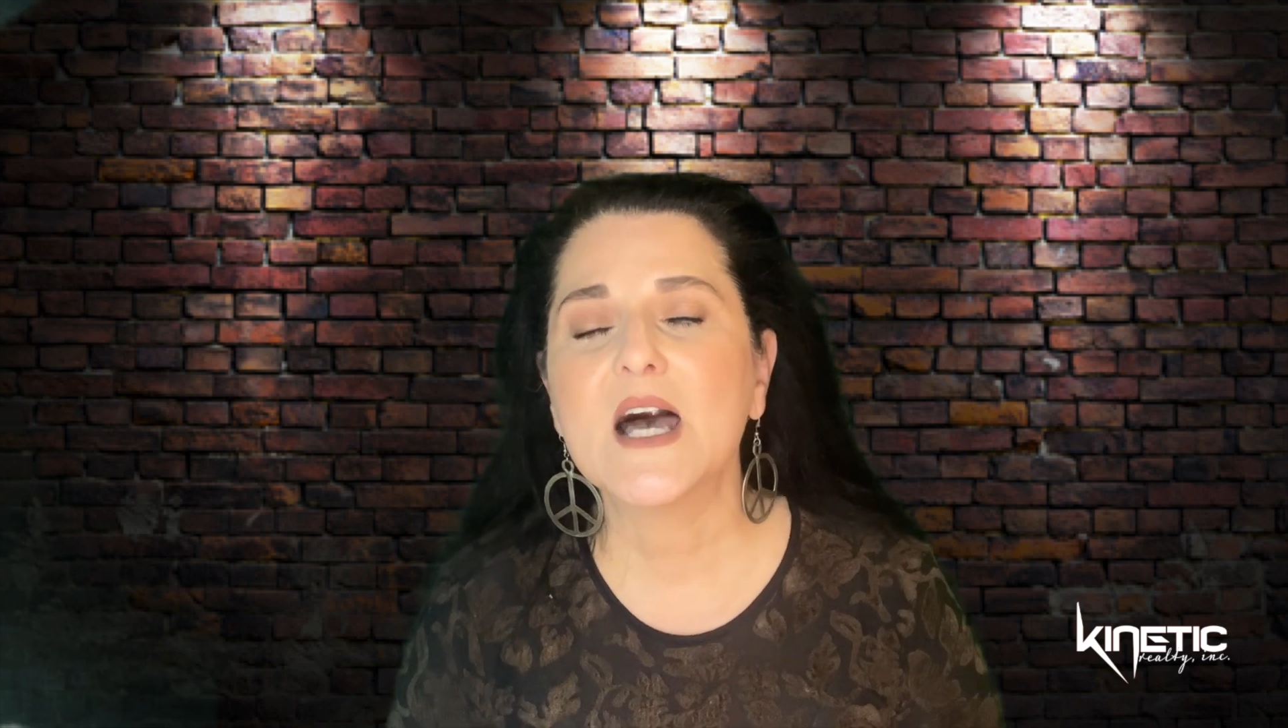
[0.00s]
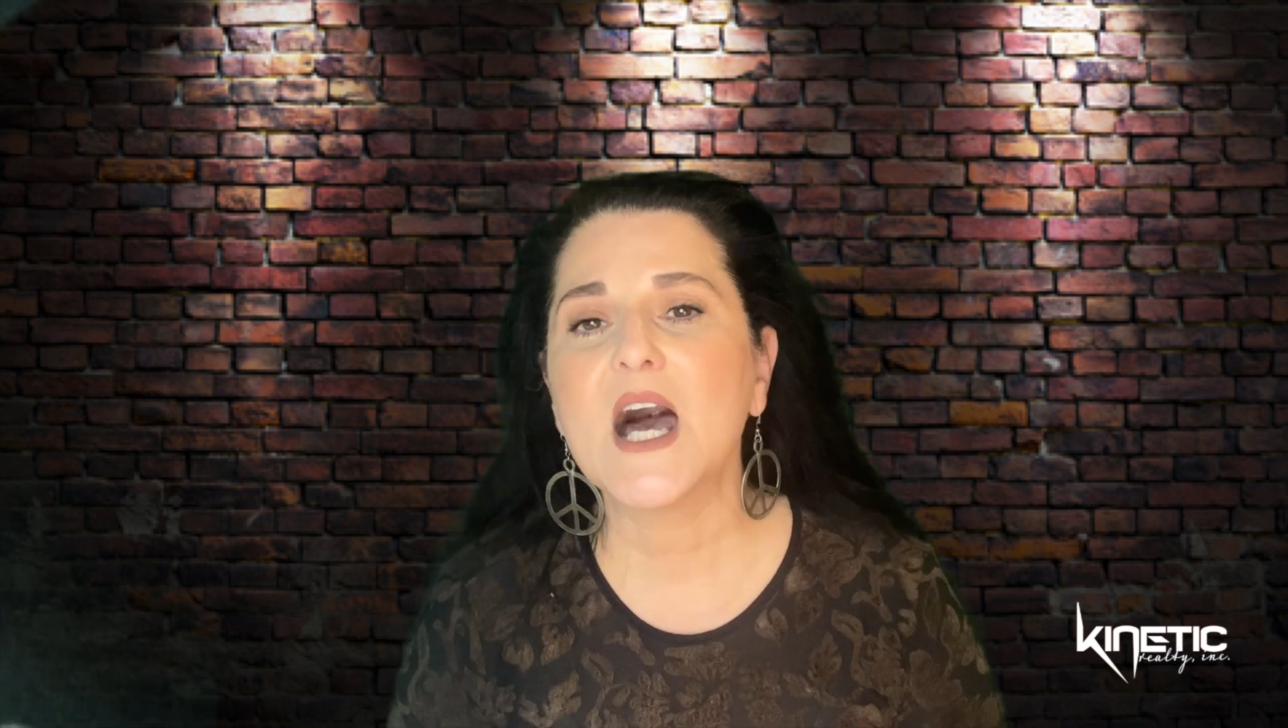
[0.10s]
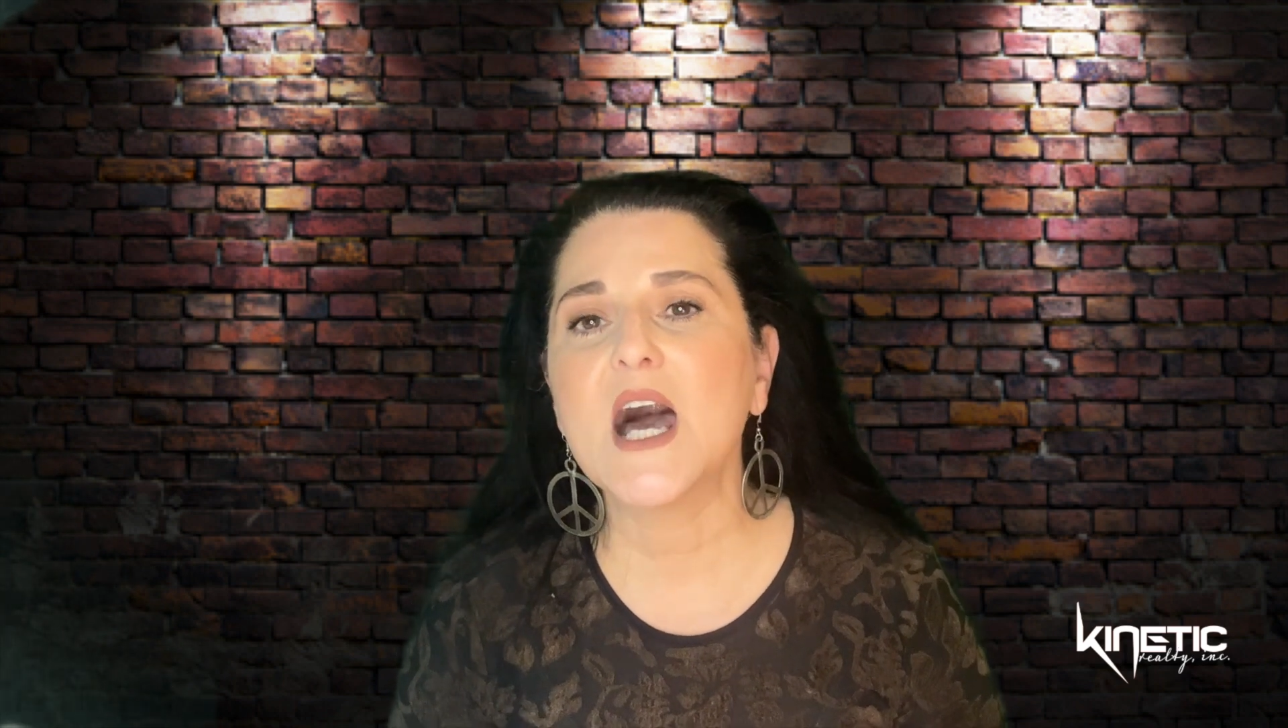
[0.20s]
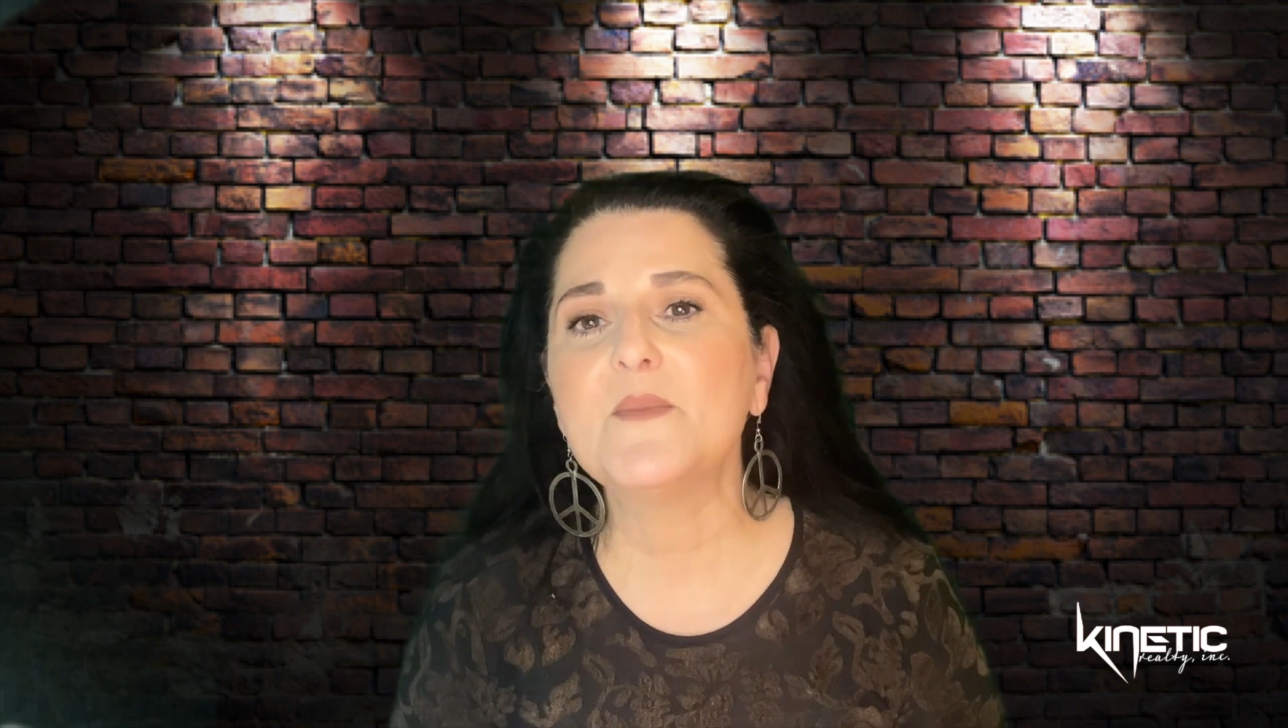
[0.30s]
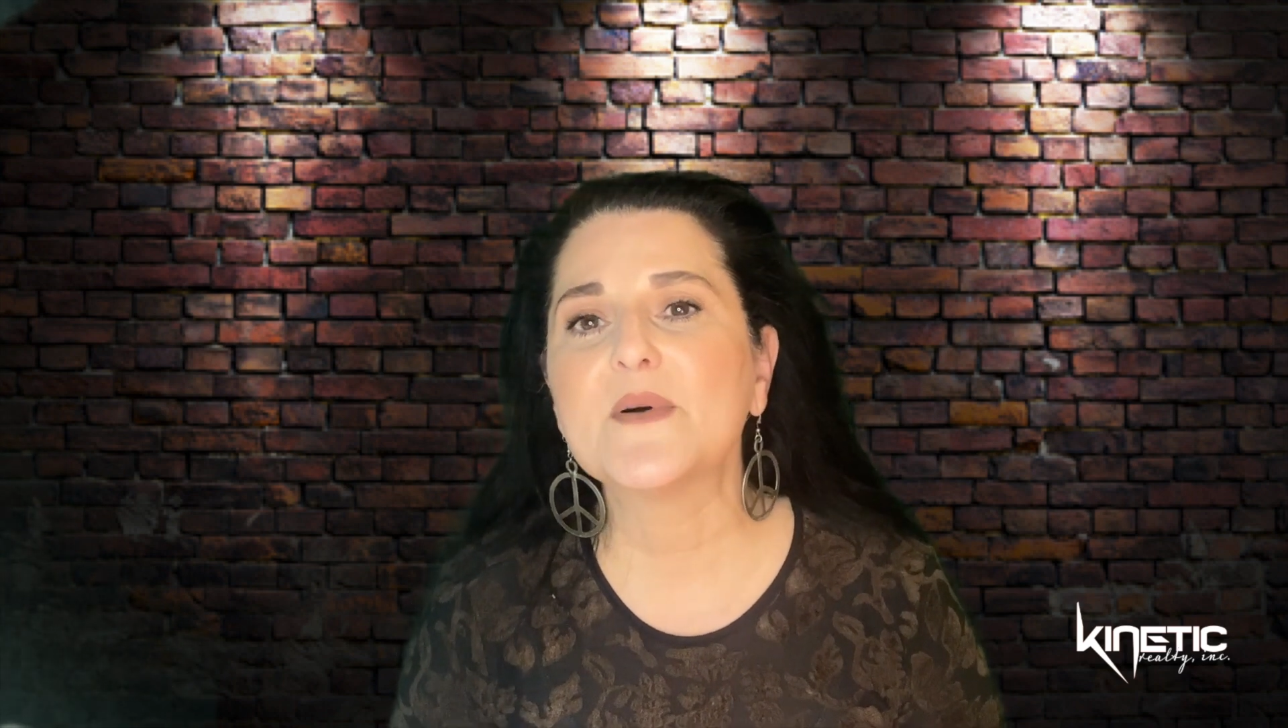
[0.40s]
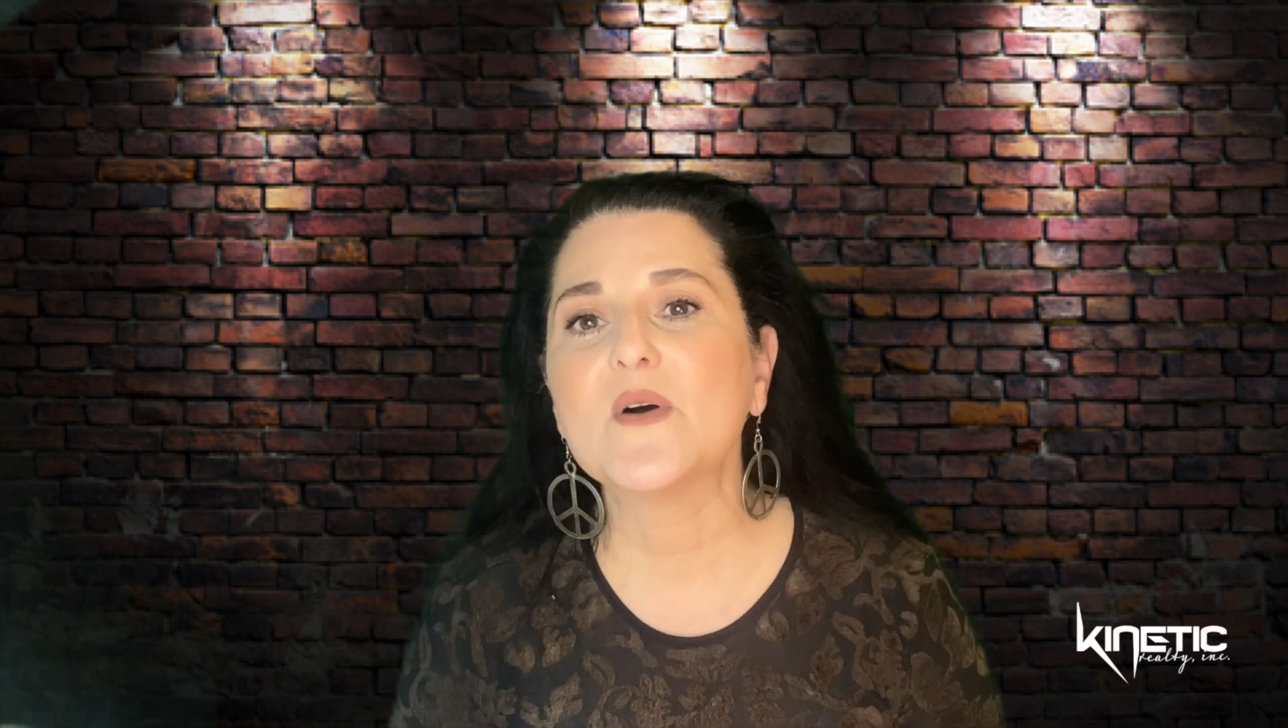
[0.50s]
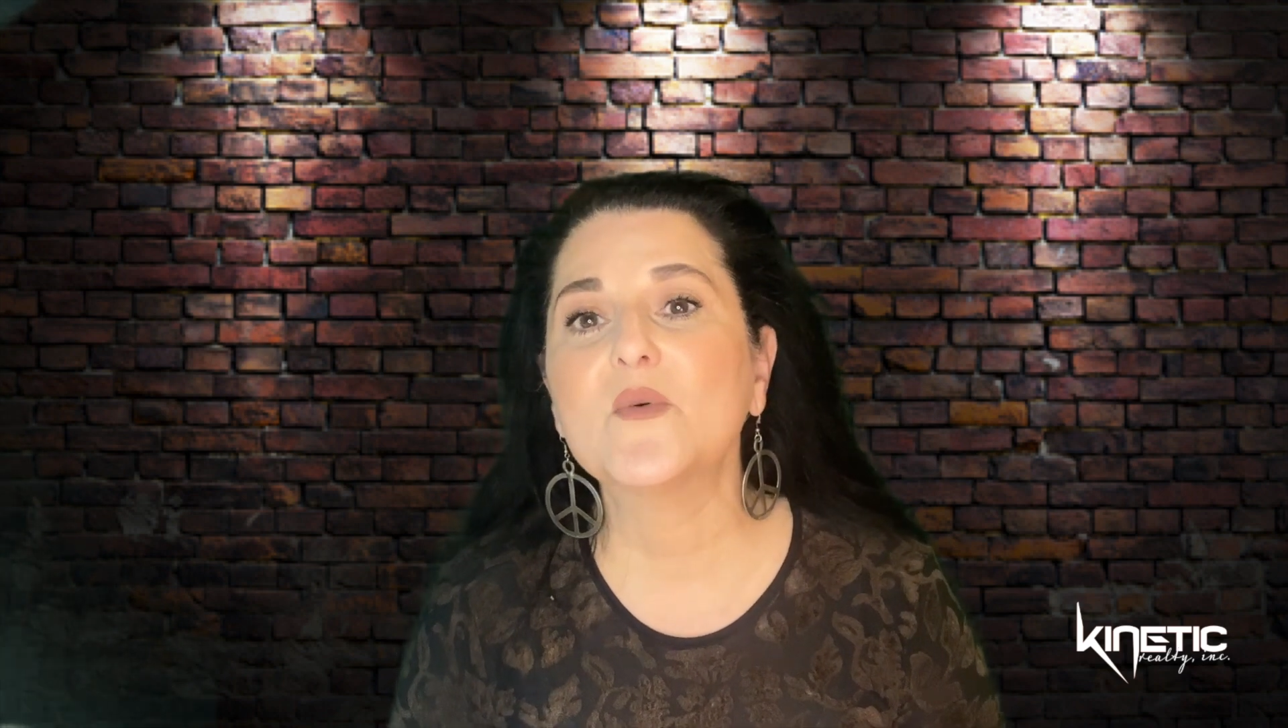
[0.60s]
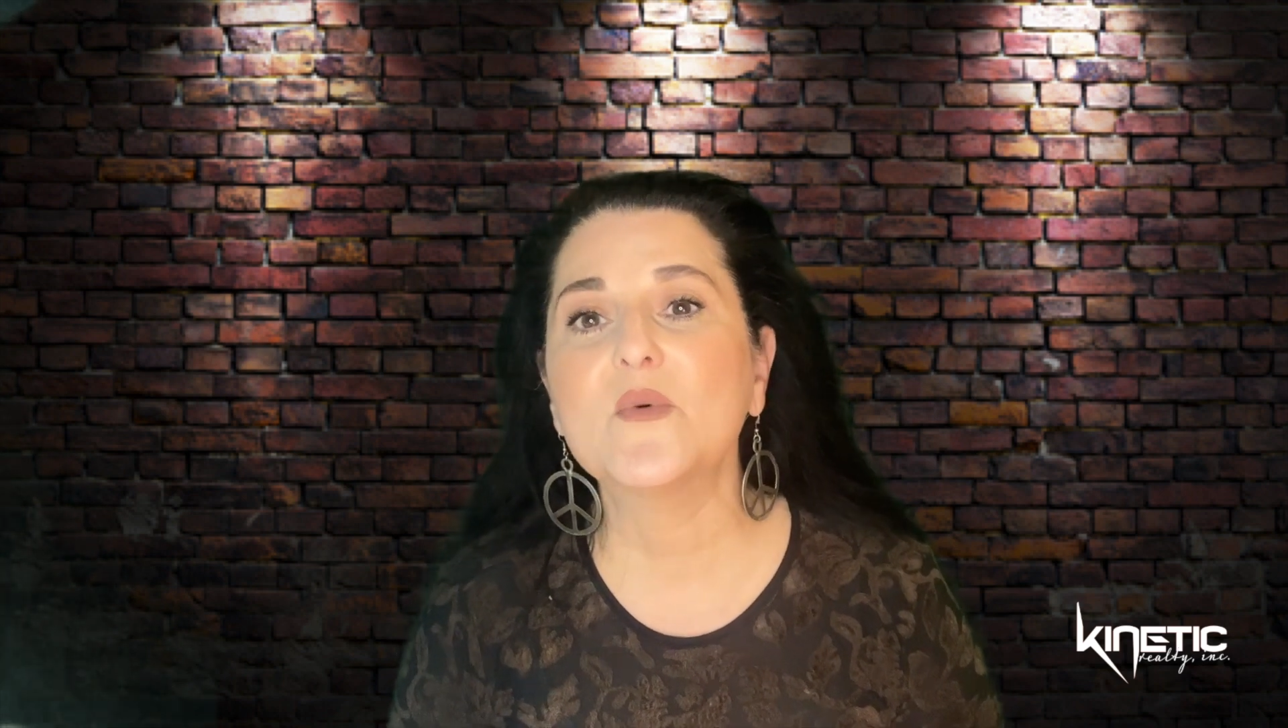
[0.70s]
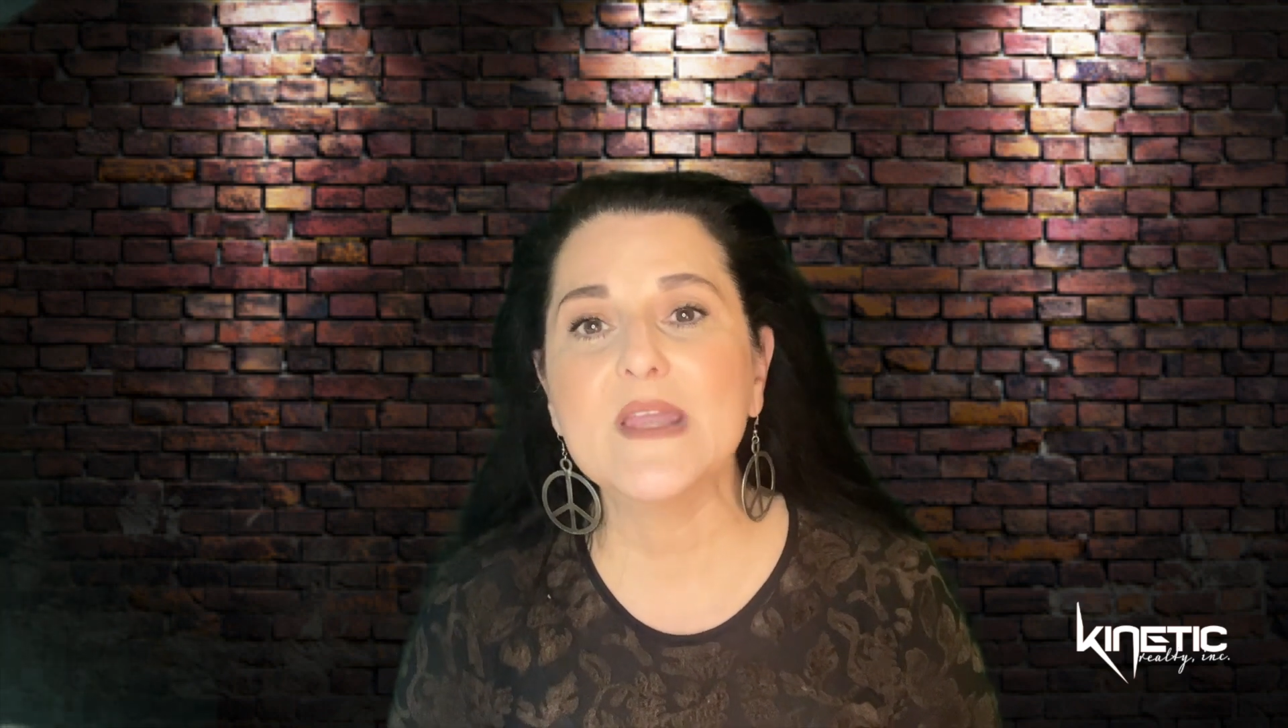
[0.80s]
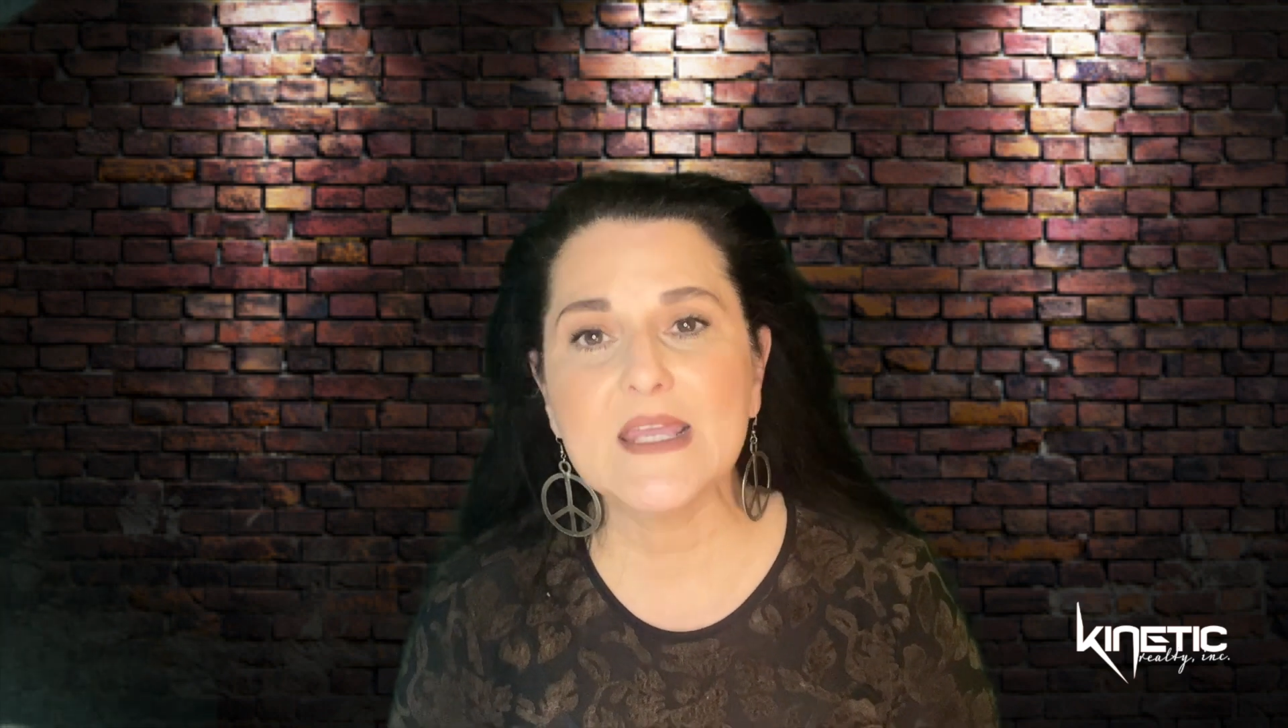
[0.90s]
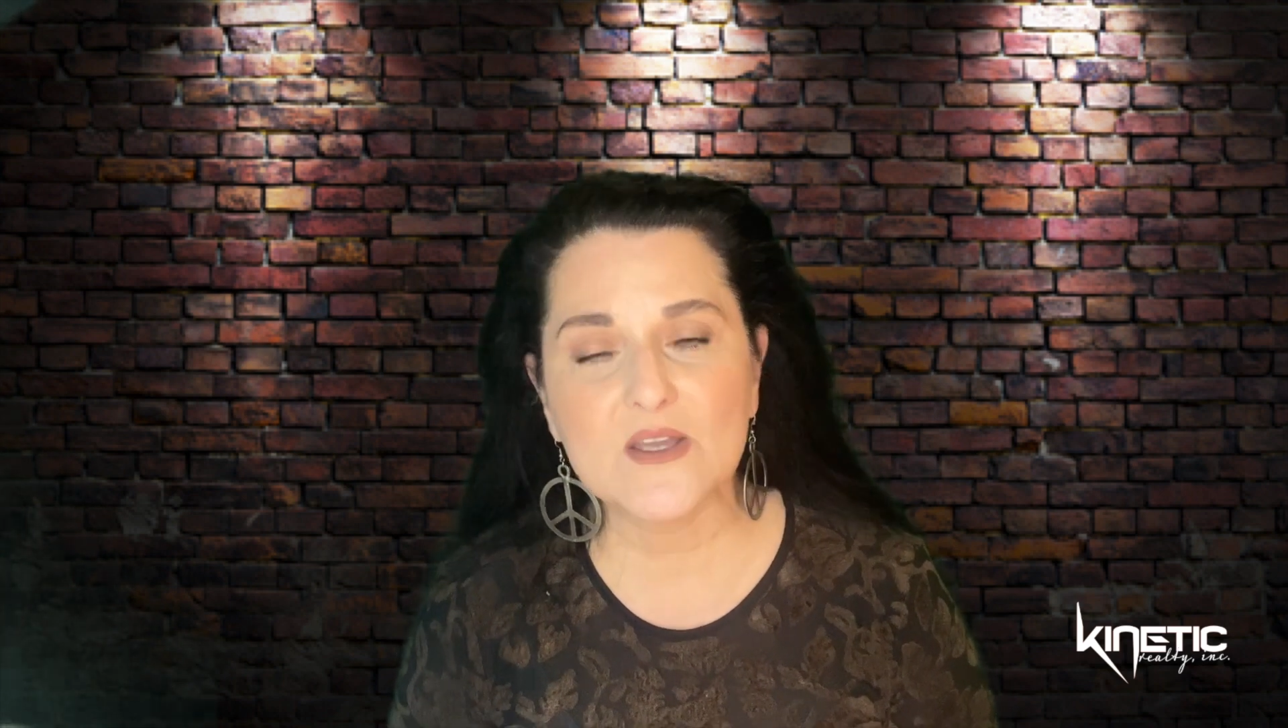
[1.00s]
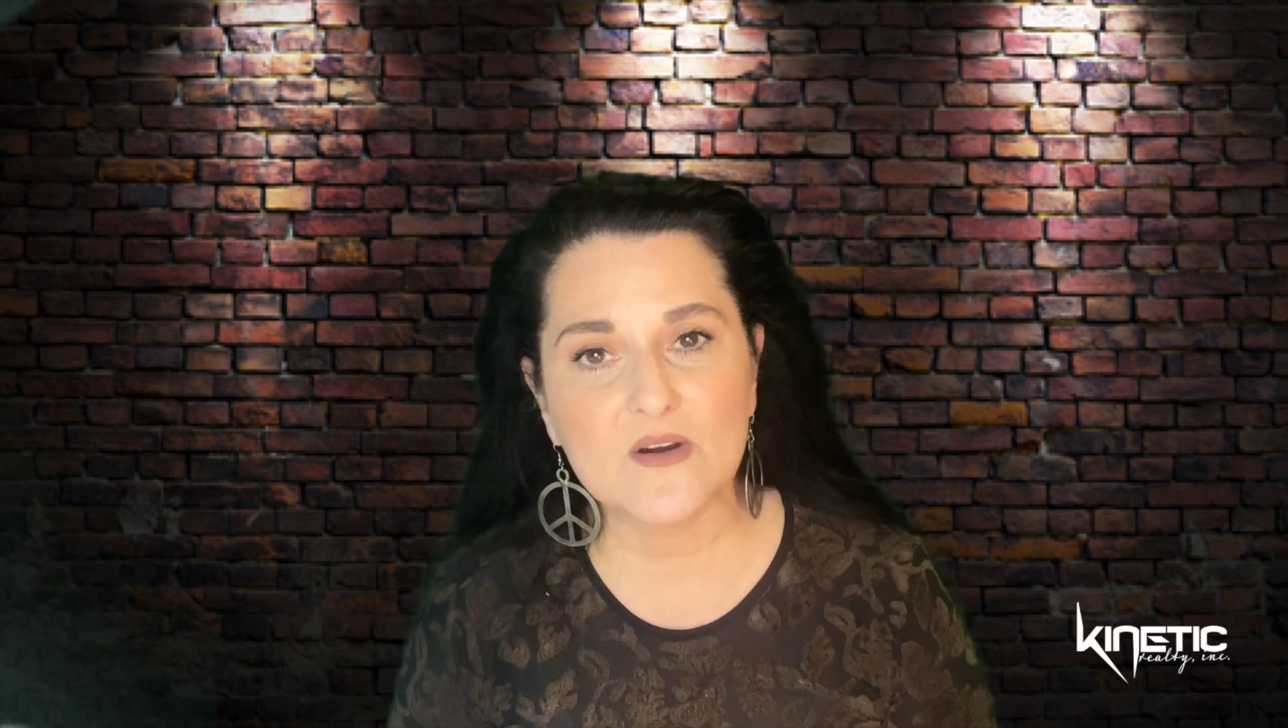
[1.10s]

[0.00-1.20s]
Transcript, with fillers: up week